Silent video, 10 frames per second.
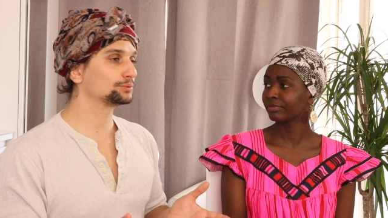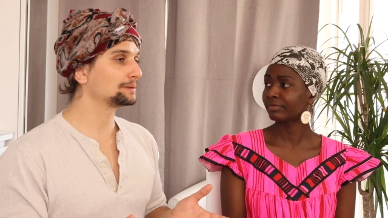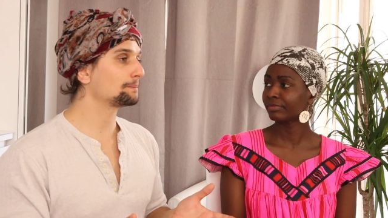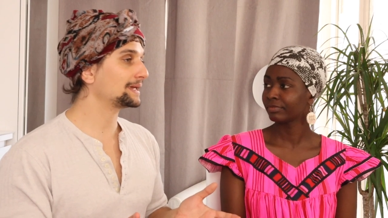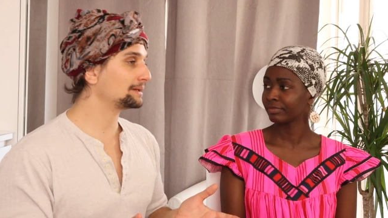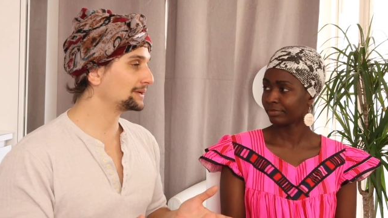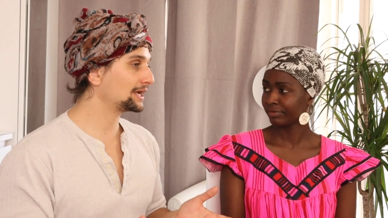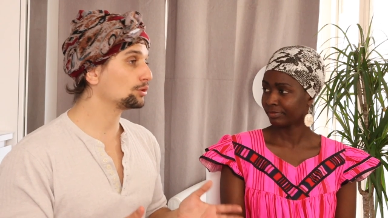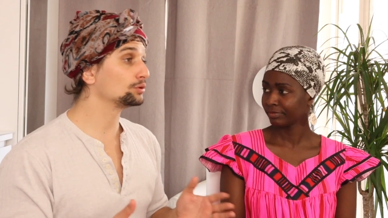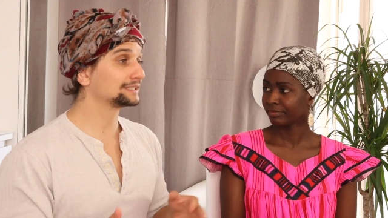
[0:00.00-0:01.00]
Speaker 1: with
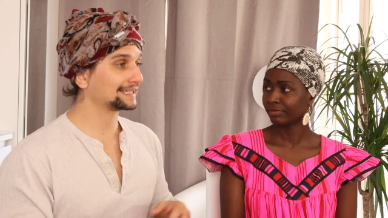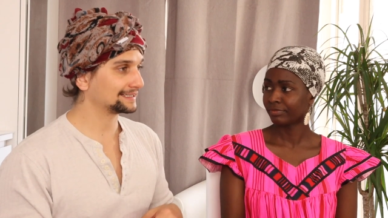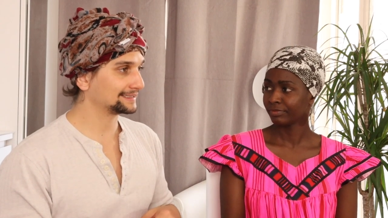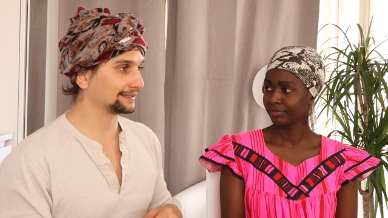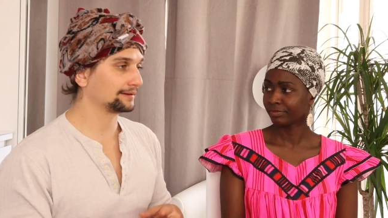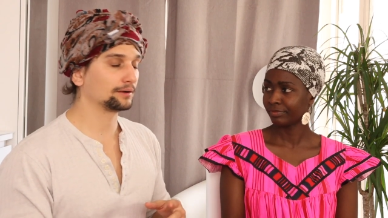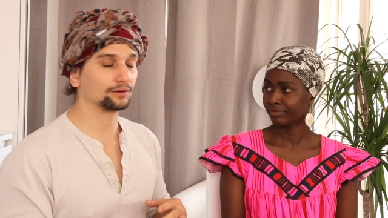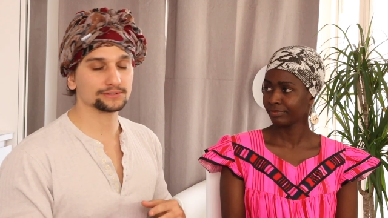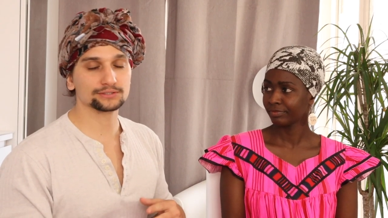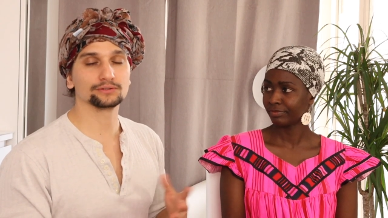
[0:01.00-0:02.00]
meme or tate,
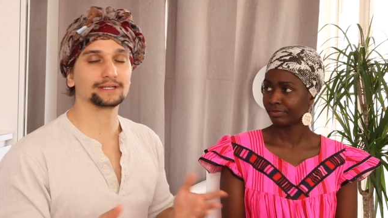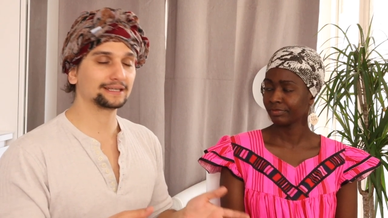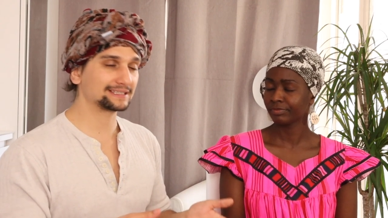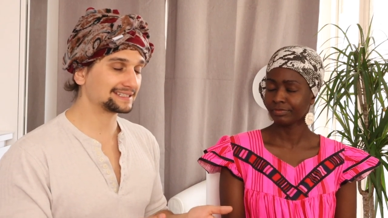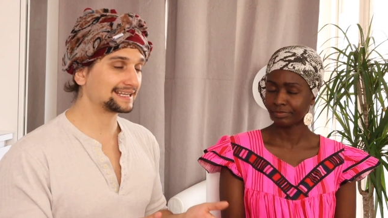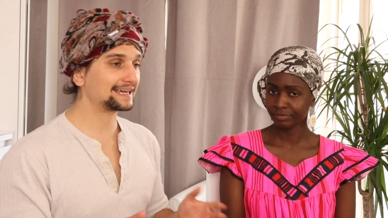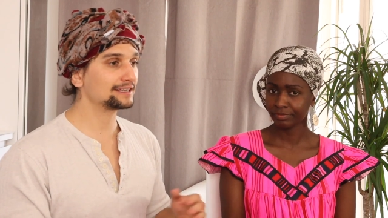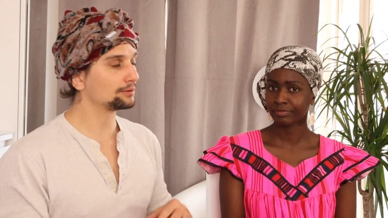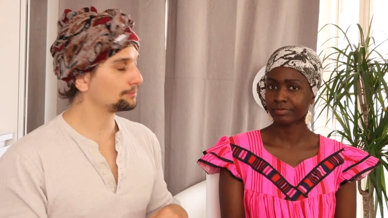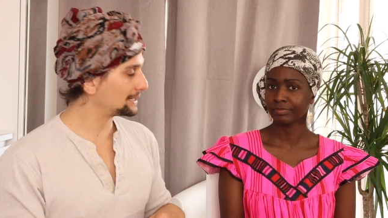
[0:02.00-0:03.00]
so that is
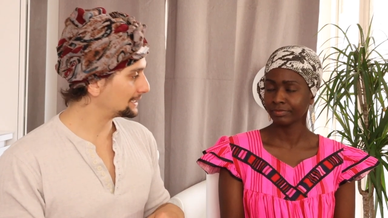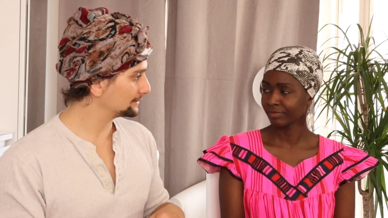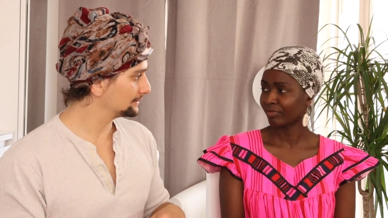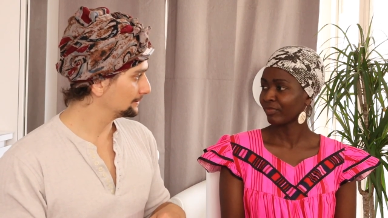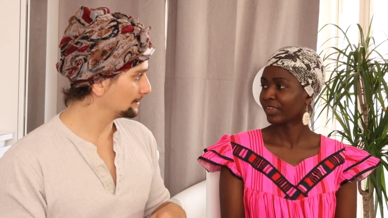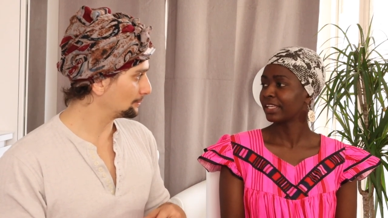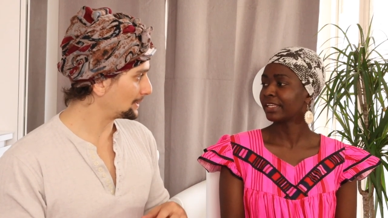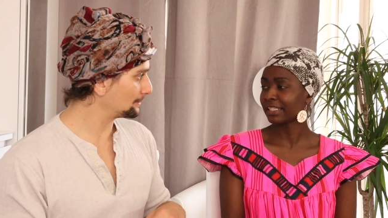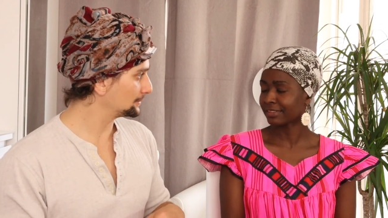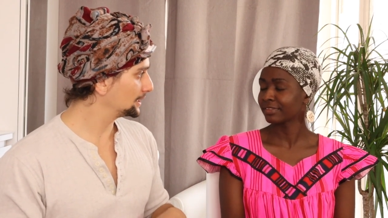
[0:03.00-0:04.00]
dad or mad or
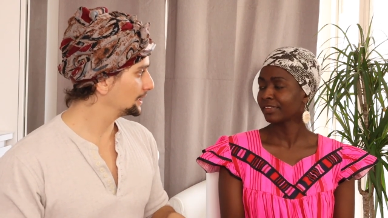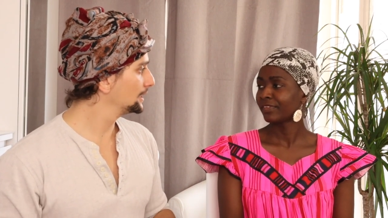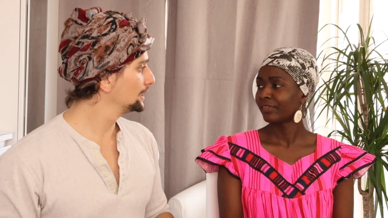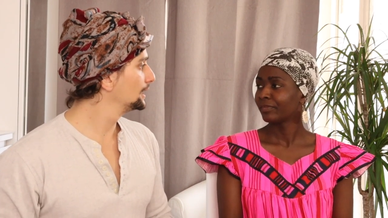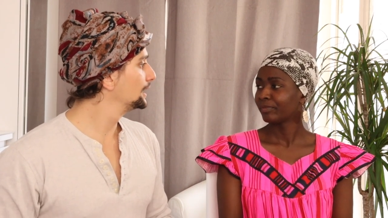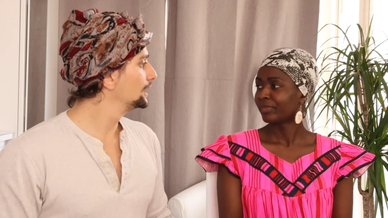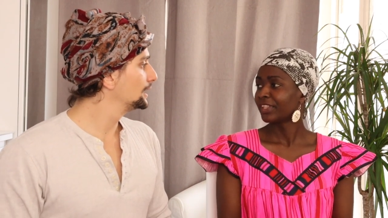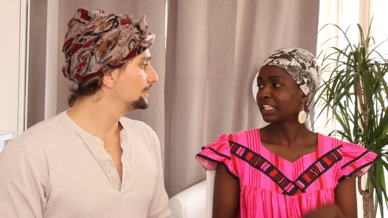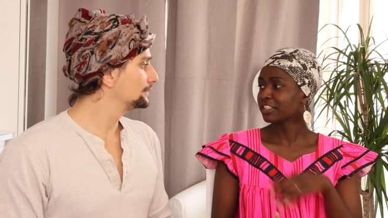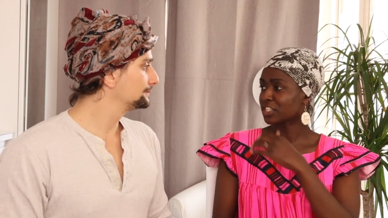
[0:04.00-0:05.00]
mom. Yes,
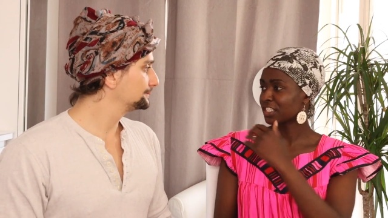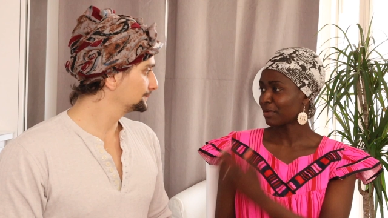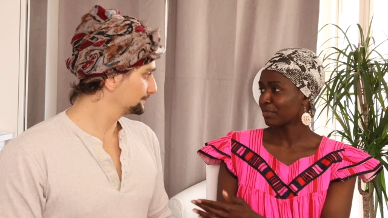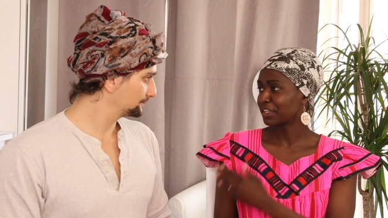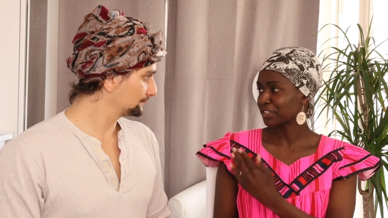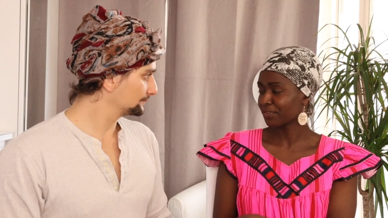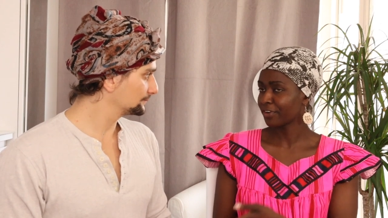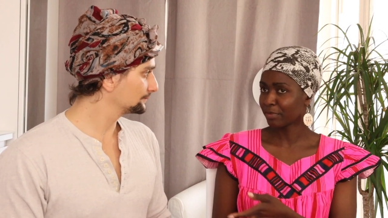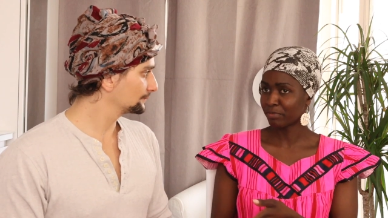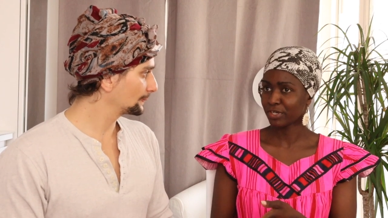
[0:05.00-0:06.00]
Speaker 2: this is something is
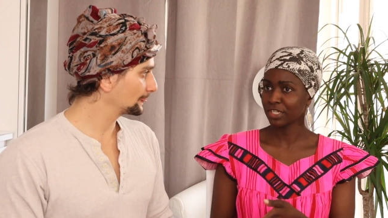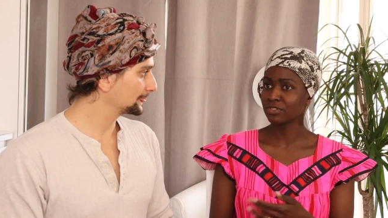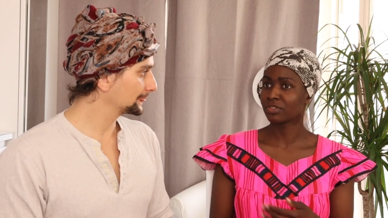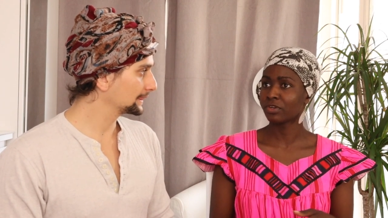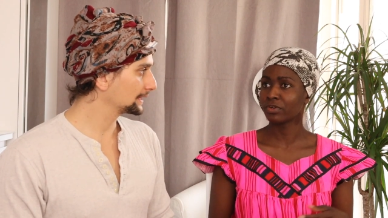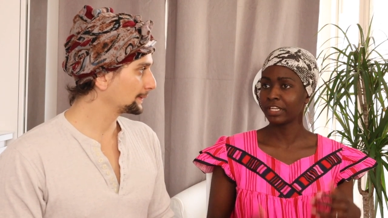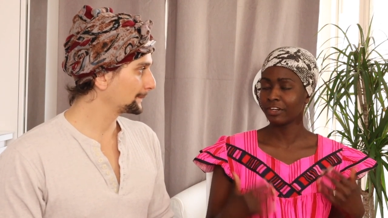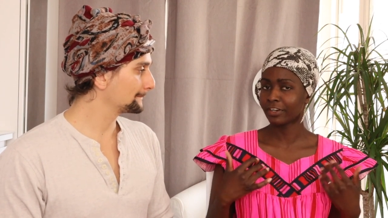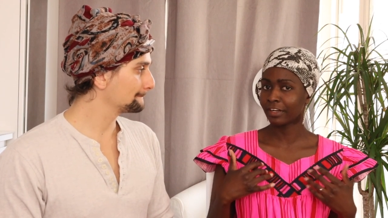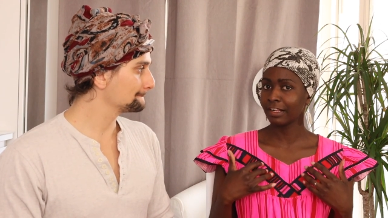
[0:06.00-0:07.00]
very important to know. In
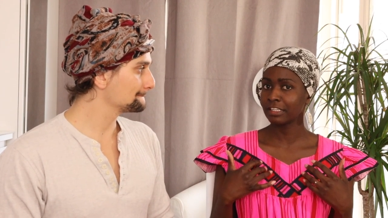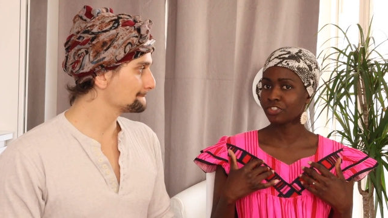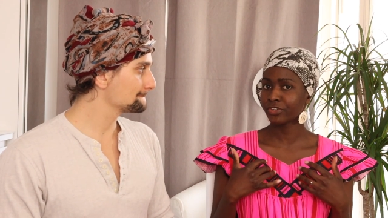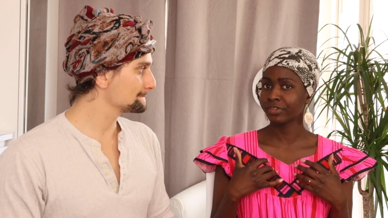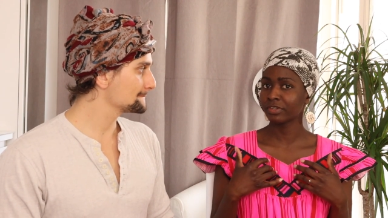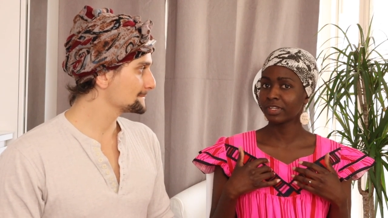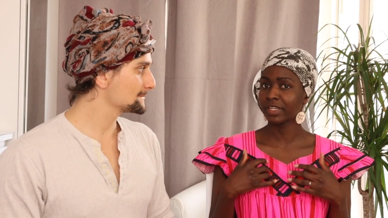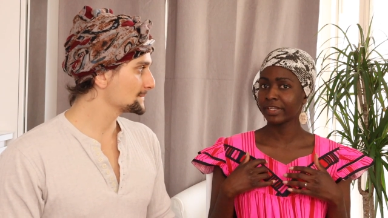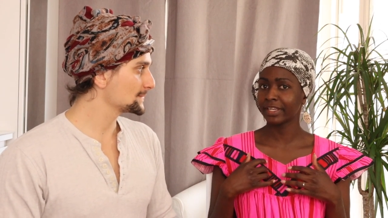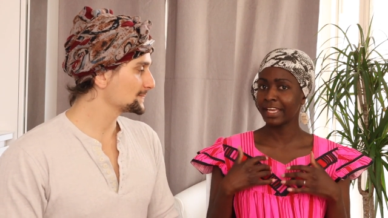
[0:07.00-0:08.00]
our culture,
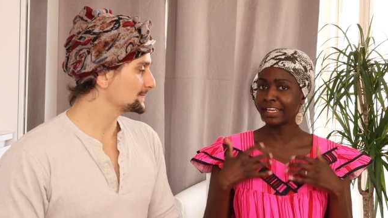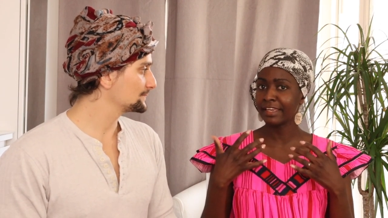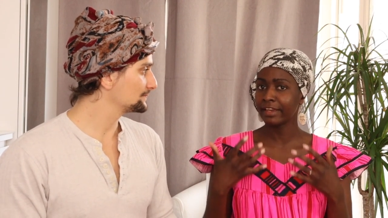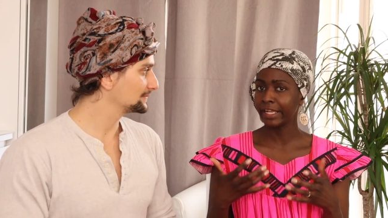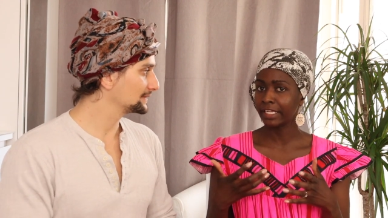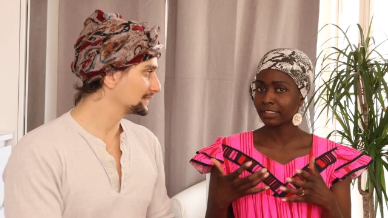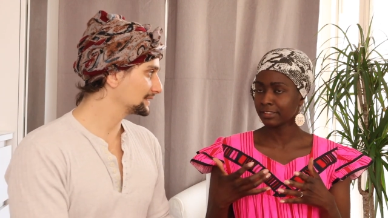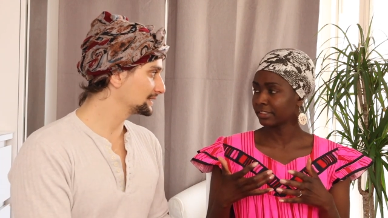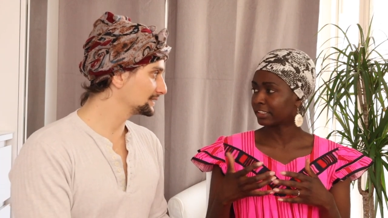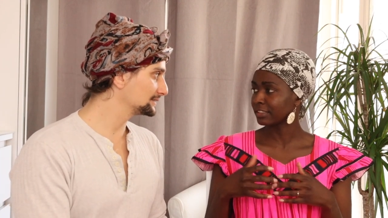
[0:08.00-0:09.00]
any
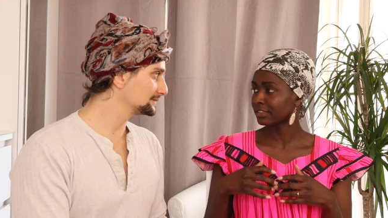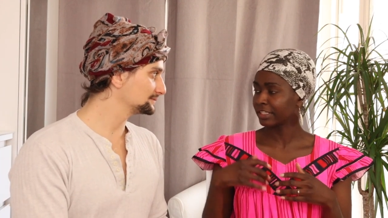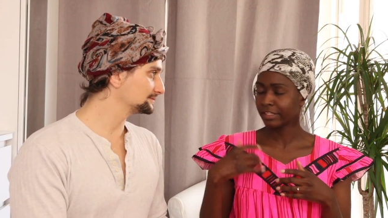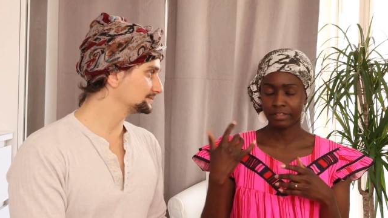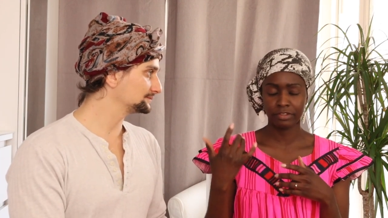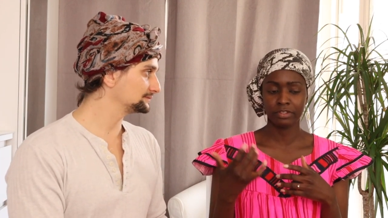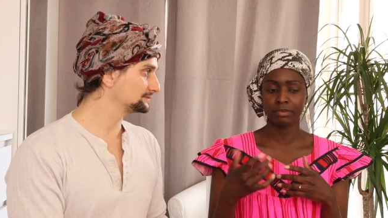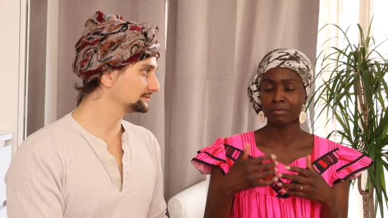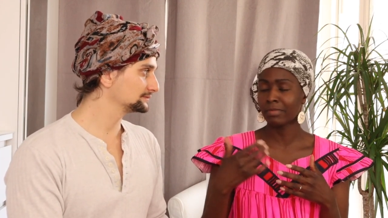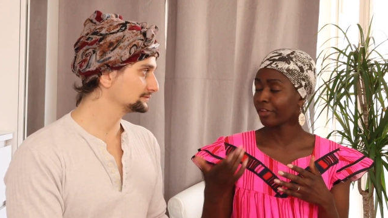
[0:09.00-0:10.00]
elder is either
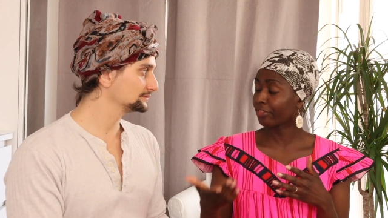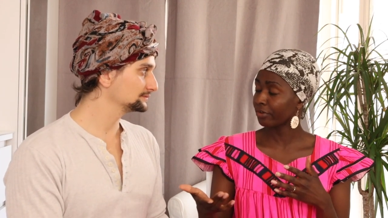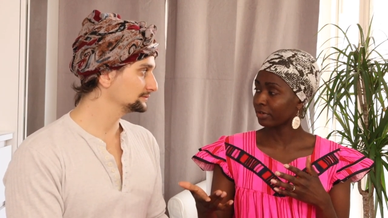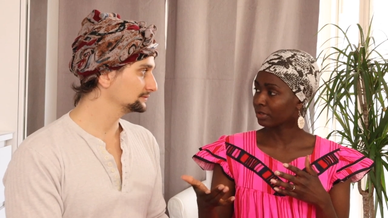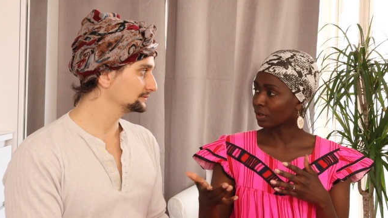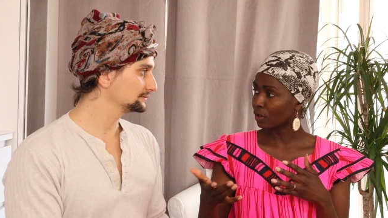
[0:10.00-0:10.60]
mother